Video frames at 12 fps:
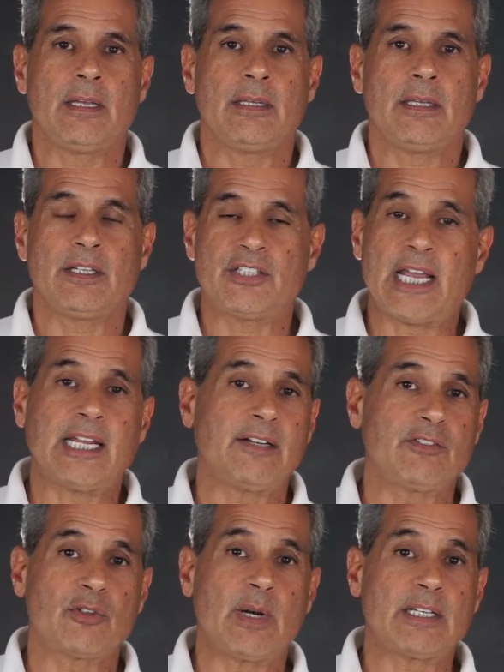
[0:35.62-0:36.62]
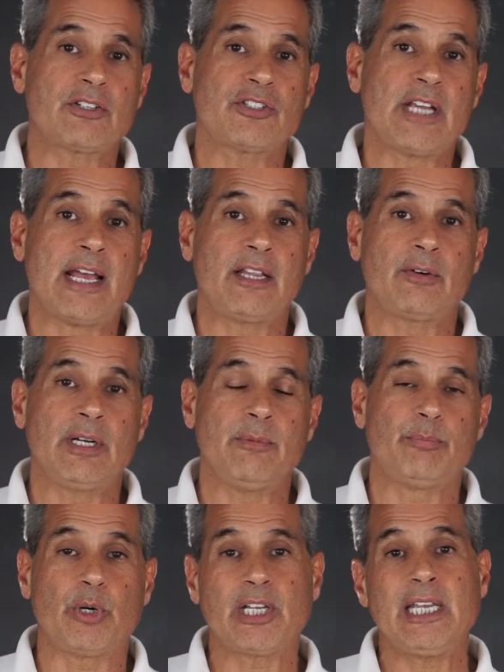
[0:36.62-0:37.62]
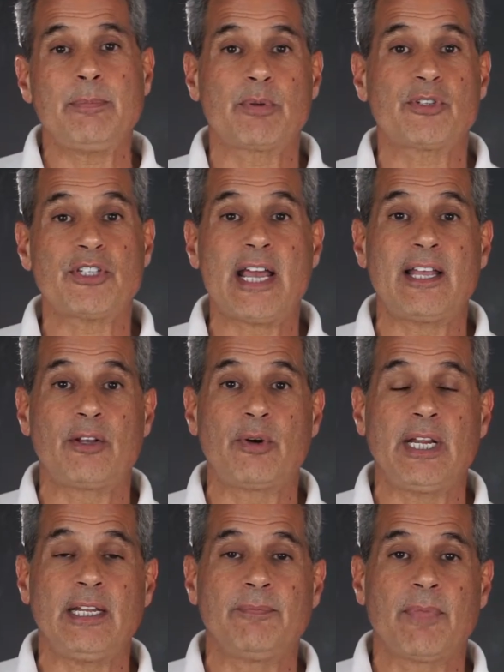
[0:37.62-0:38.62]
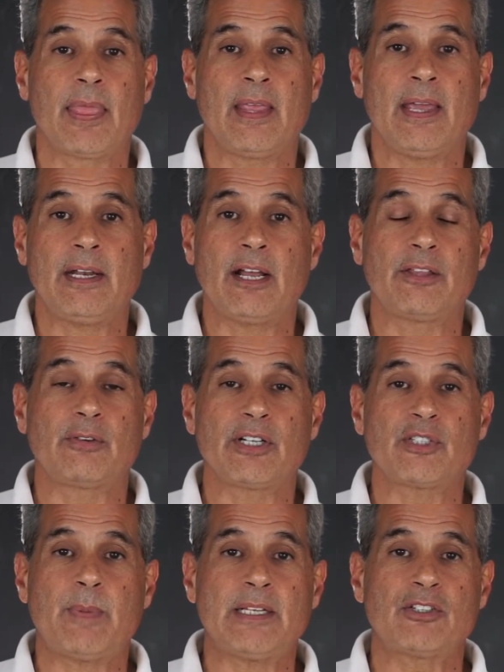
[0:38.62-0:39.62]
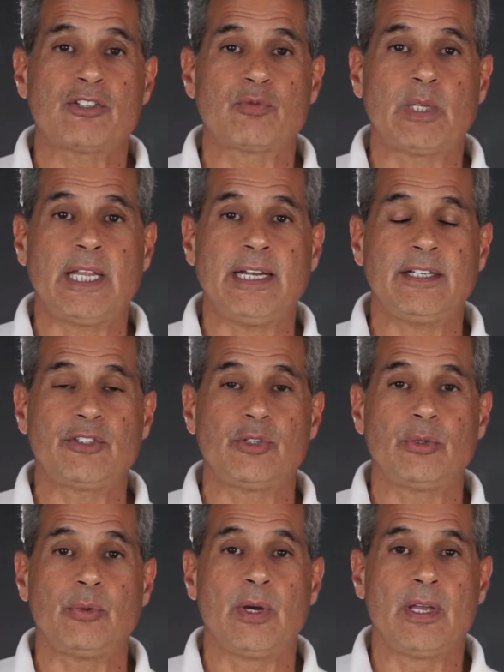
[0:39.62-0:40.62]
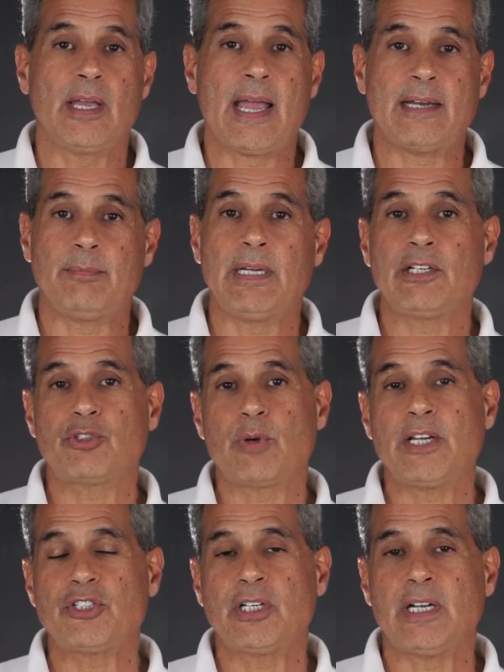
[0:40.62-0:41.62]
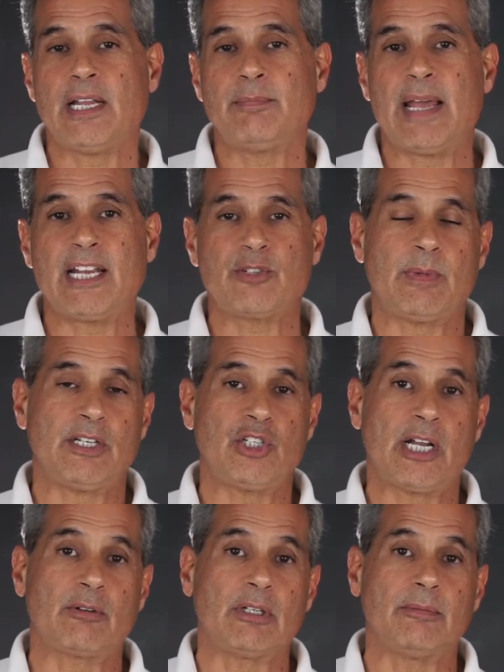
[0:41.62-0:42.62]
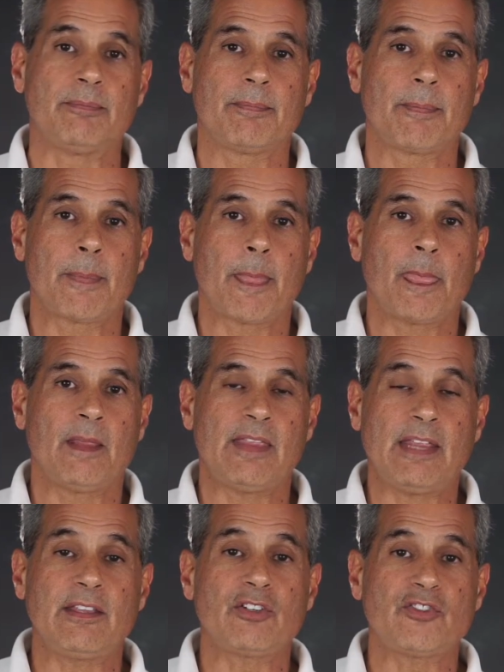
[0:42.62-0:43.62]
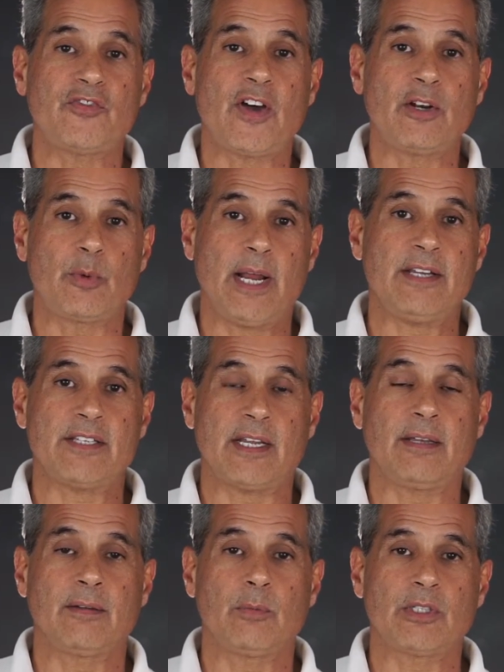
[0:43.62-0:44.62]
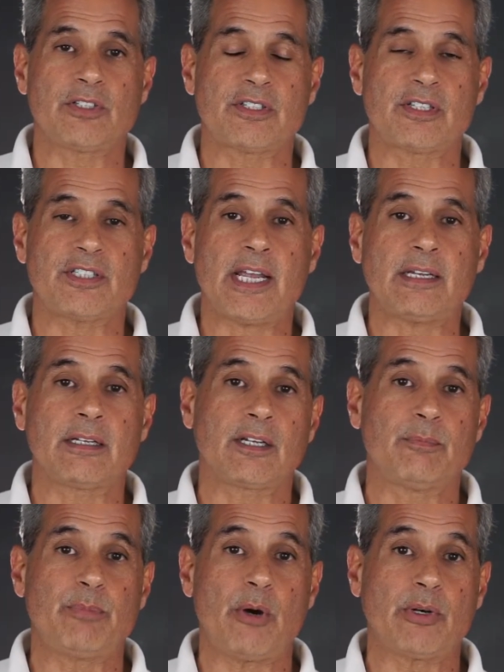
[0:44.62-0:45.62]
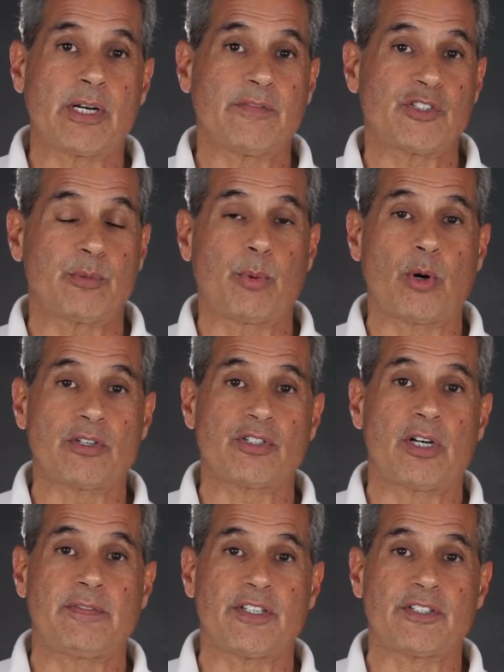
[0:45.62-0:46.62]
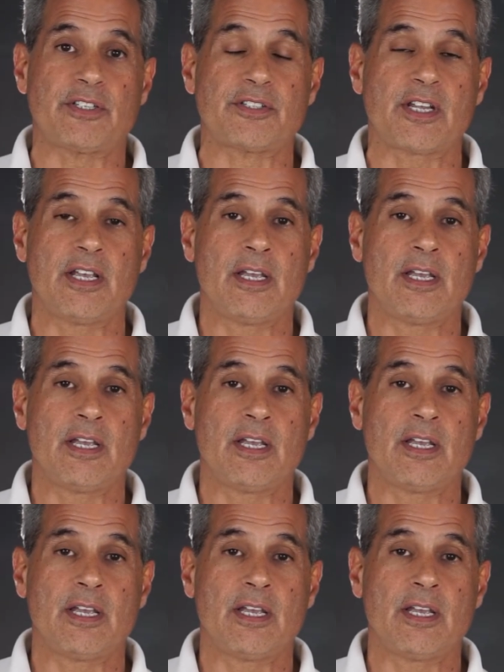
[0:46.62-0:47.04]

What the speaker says: Executive director salary, bookkeeper salary, and other expenses related to administration and management in general. Then there's fundraising, which is the second component of support services.